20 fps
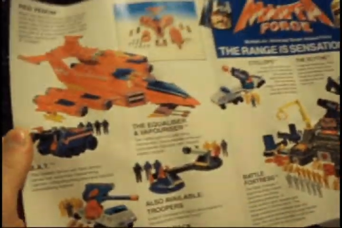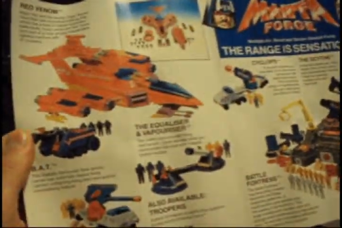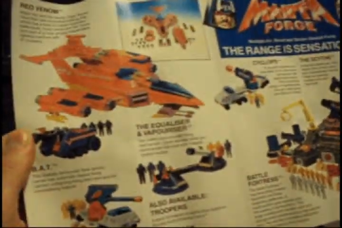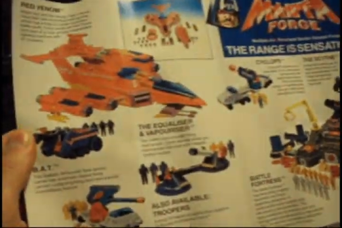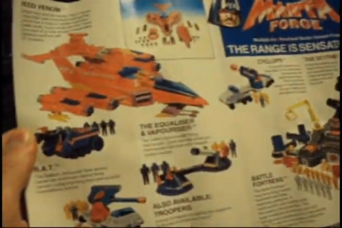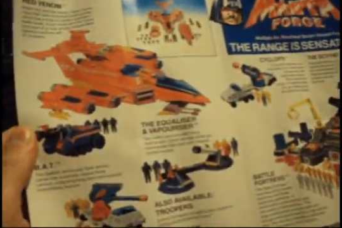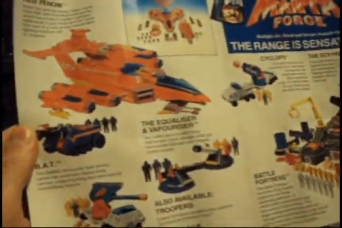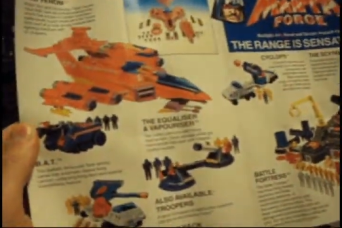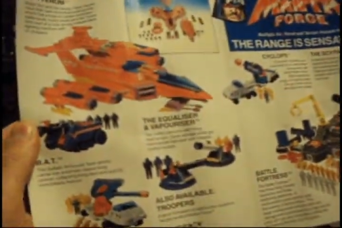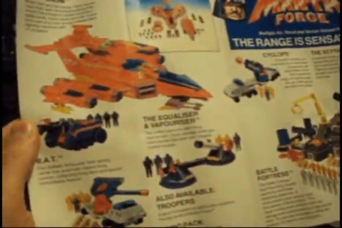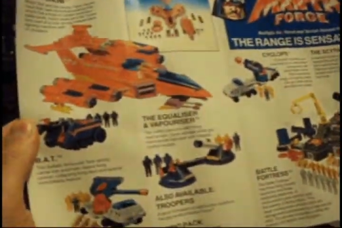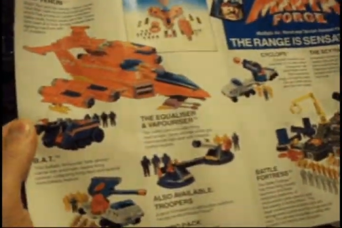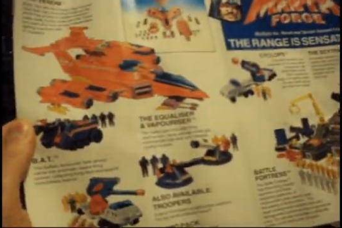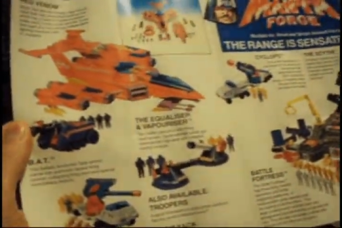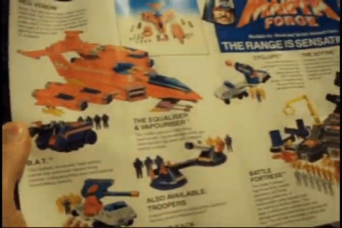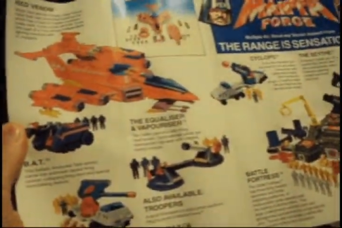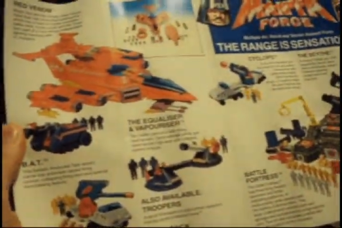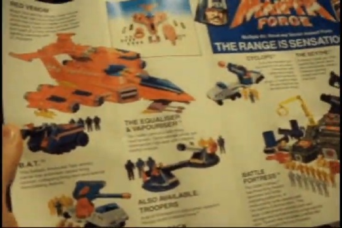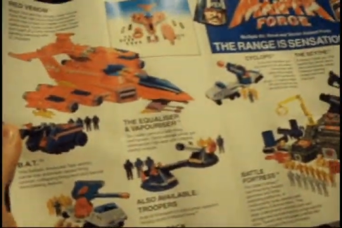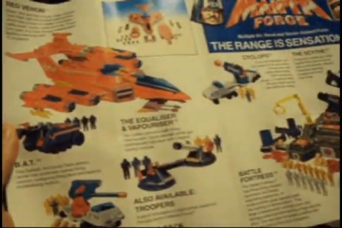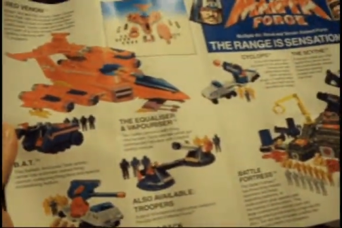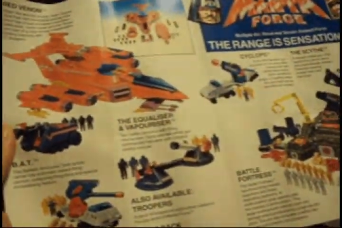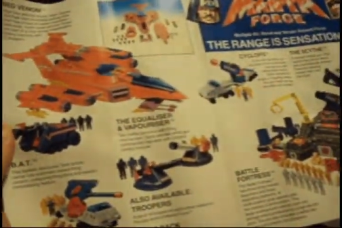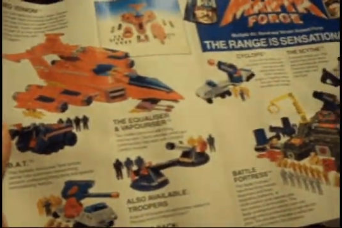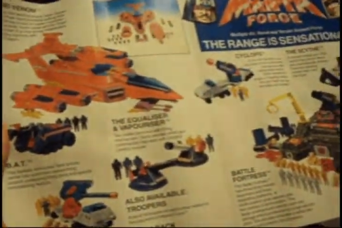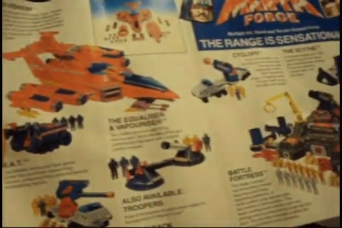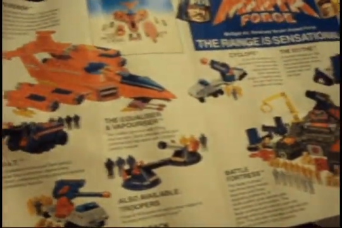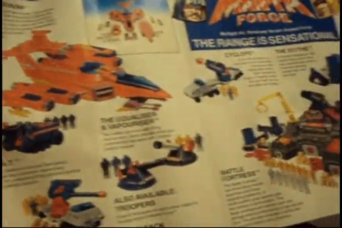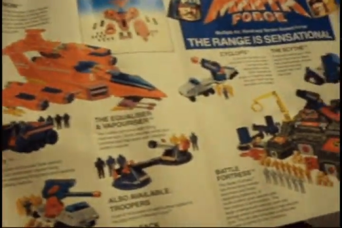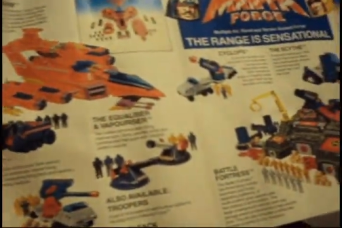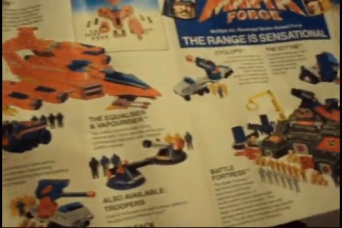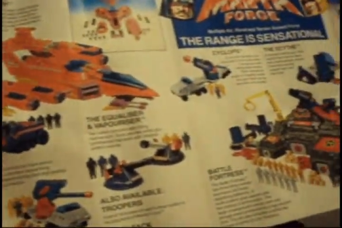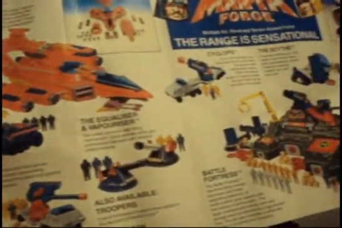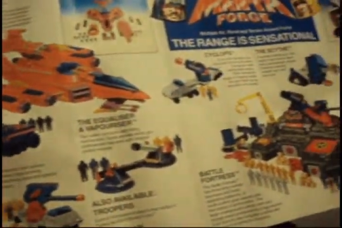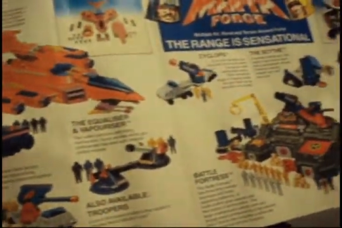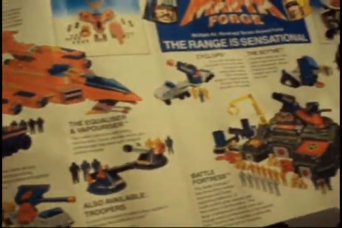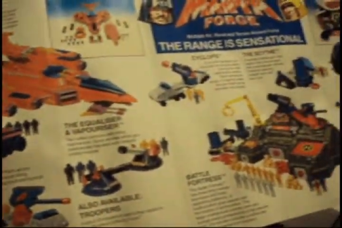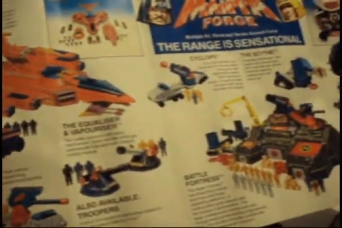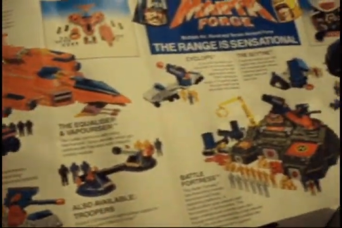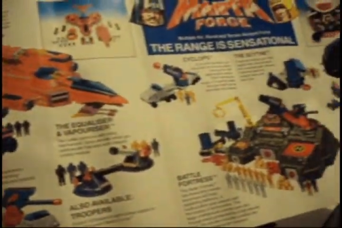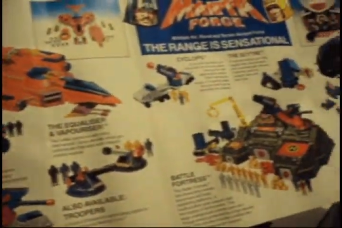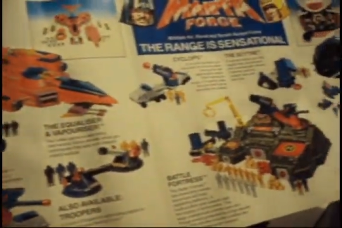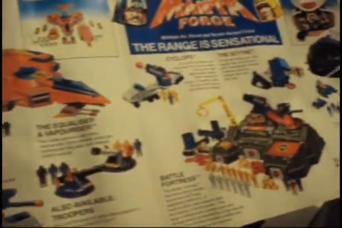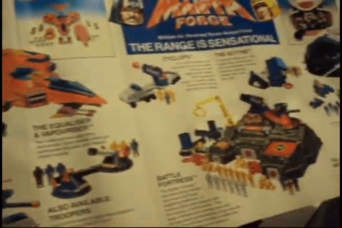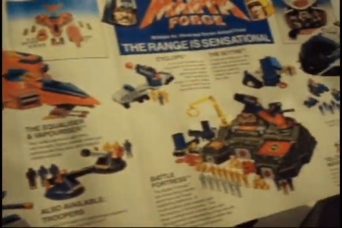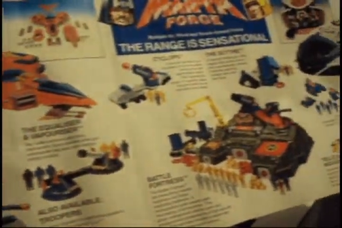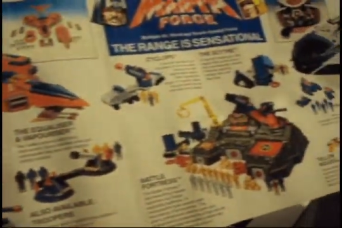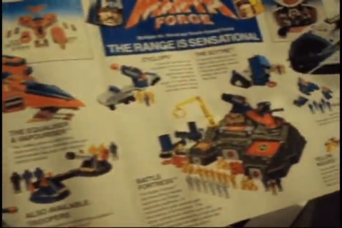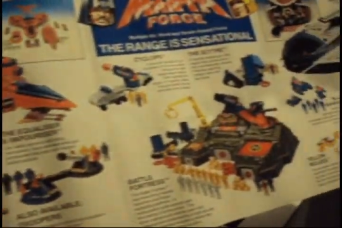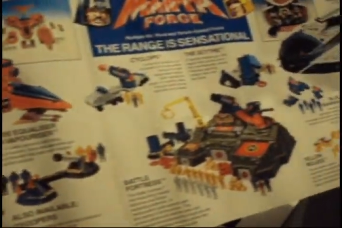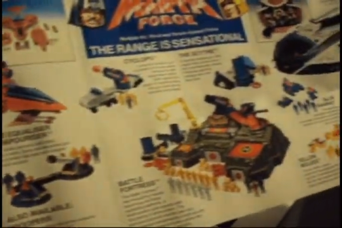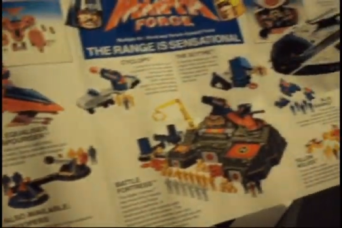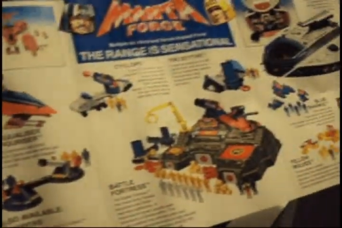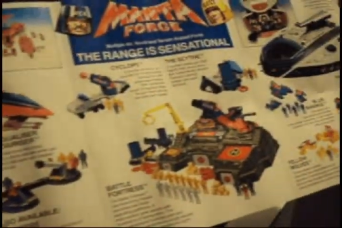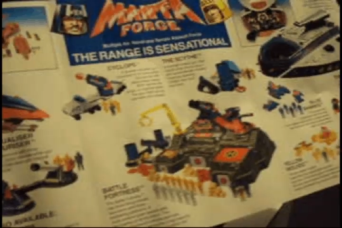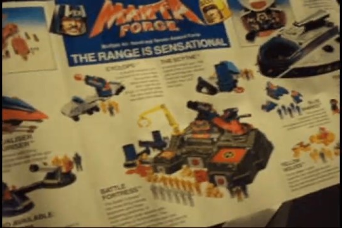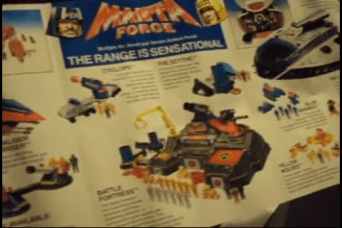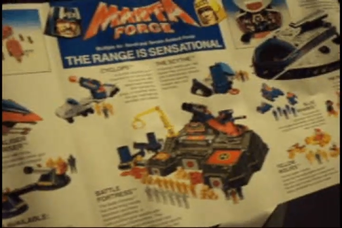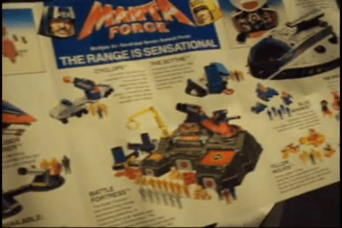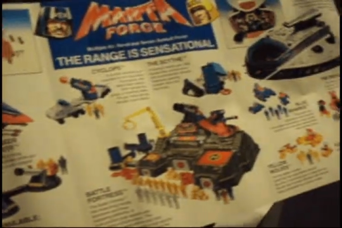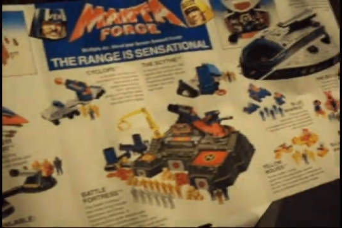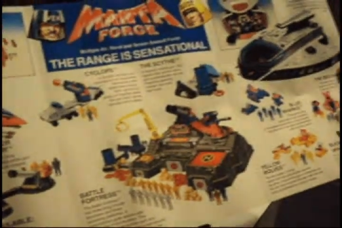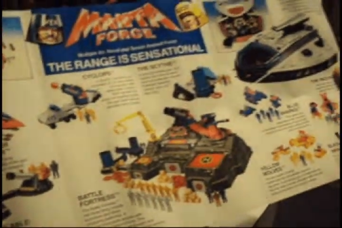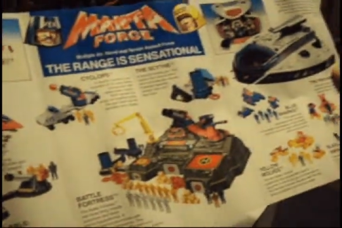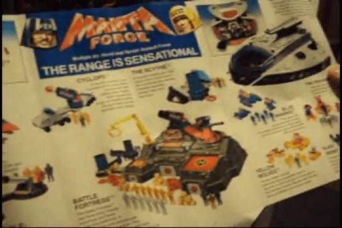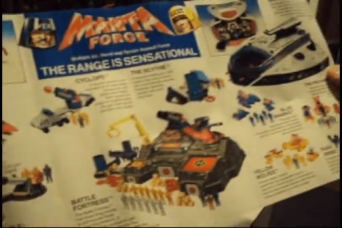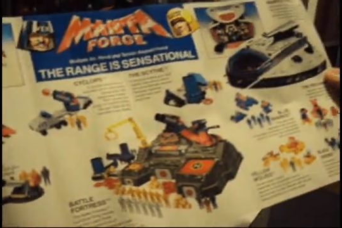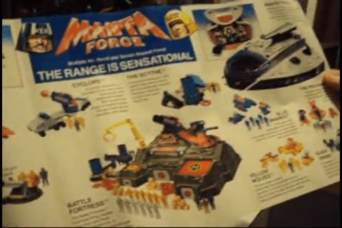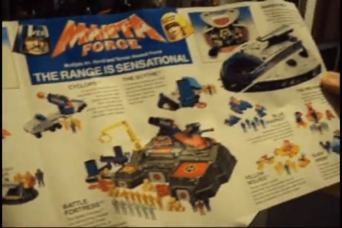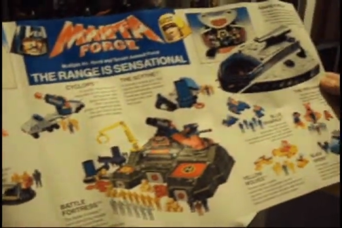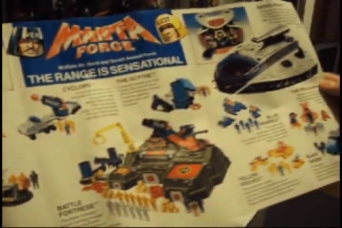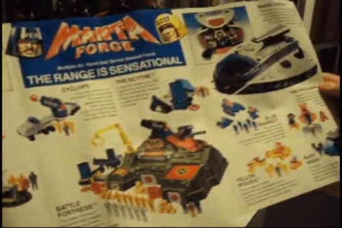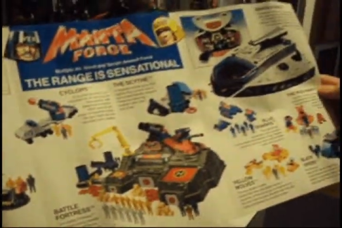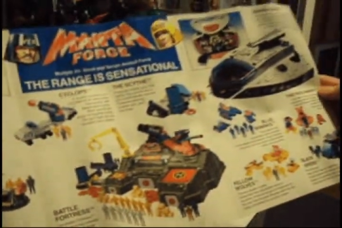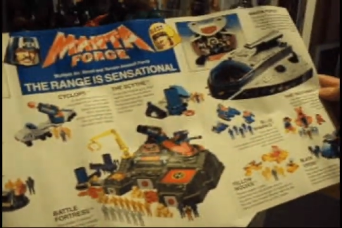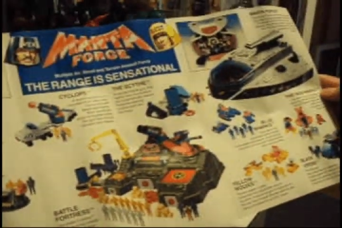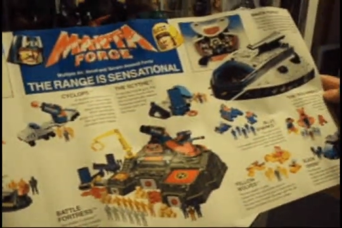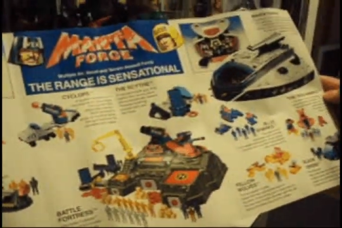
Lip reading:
[unreadable: no face in view]